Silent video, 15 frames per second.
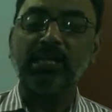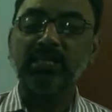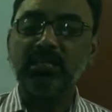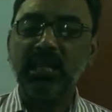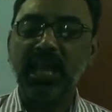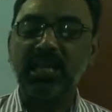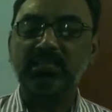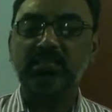
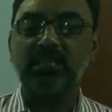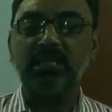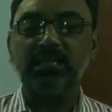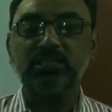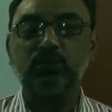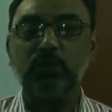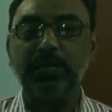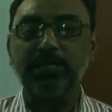another asset
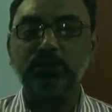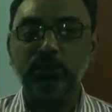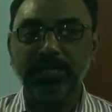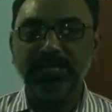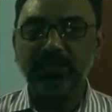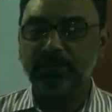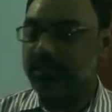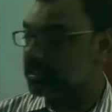is going to
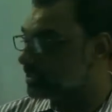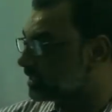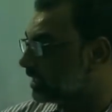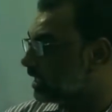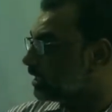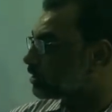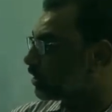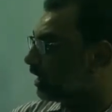
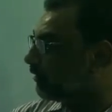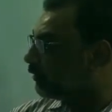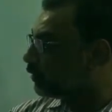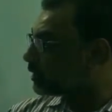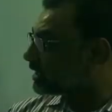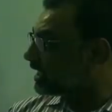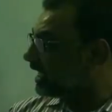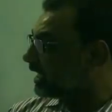increase. So if
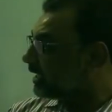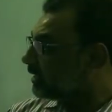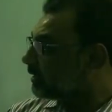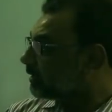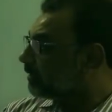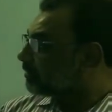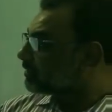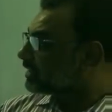you see